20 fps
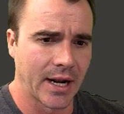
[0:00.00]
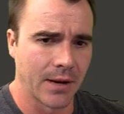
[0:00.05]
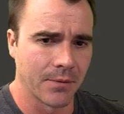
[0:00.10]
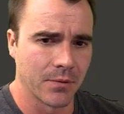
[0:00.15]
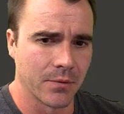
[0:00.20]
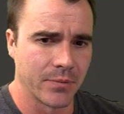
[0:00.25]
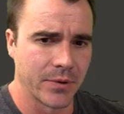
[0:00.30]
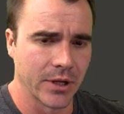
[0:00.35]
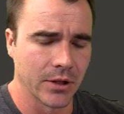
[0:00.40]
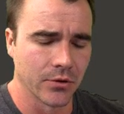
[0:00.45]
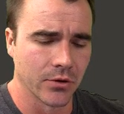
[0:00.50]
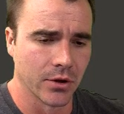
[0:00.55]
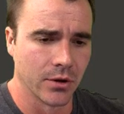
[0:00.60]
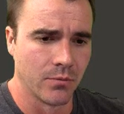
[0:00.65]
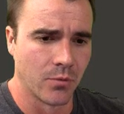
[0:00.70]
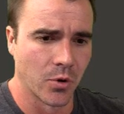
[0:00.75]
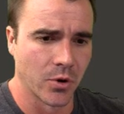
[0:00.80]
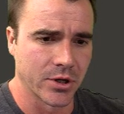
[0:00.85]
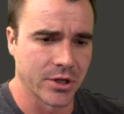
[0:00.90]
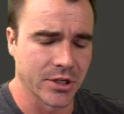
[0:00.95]
I would be a little
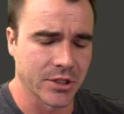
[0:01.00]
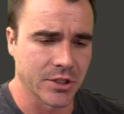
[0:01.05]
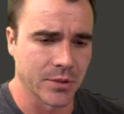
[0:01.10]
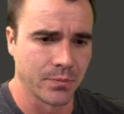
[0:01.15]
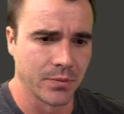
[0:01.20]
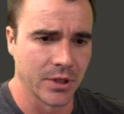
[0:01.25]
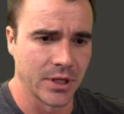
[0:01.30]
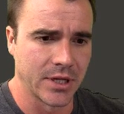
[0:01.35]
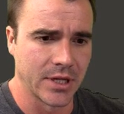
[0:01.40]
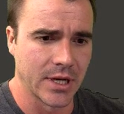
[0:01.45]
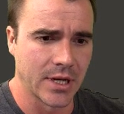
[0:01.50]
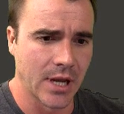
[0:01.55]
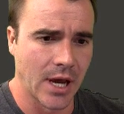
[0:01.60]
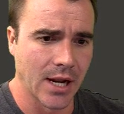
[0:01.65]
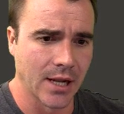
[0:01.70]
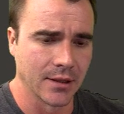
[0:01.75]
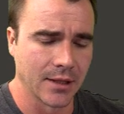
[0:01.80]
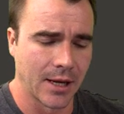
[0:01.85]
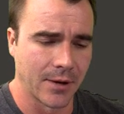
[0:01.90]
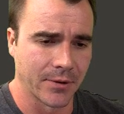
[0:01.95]
more disciplined in
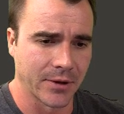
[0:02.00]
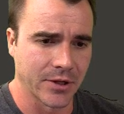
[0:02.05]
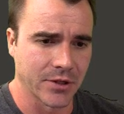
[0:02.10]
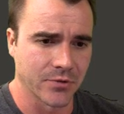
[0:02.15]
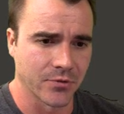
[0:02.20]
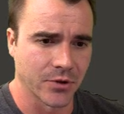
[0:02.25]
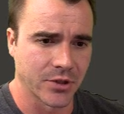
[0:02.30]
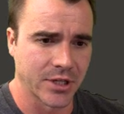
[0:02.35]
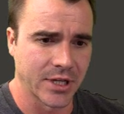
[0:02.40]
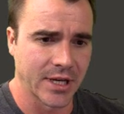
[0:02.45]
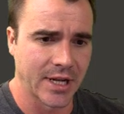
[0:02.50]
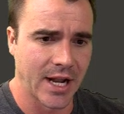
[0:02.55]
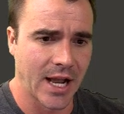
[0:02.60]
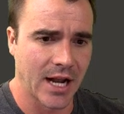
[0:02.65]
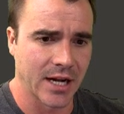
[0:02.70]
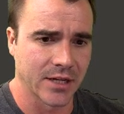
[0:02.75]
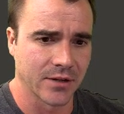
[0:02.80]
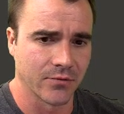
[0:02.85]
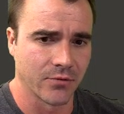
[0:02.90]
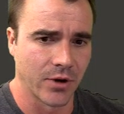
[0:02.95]
not allowing his rook to get
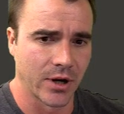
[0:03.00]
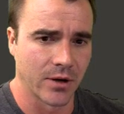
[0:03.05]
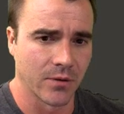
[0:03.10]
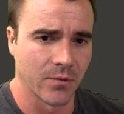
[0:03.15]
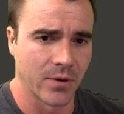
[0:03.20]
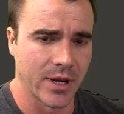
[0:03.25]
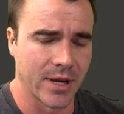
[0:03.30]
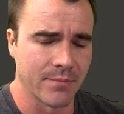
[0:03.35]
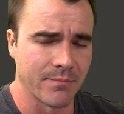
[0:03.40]
active right away,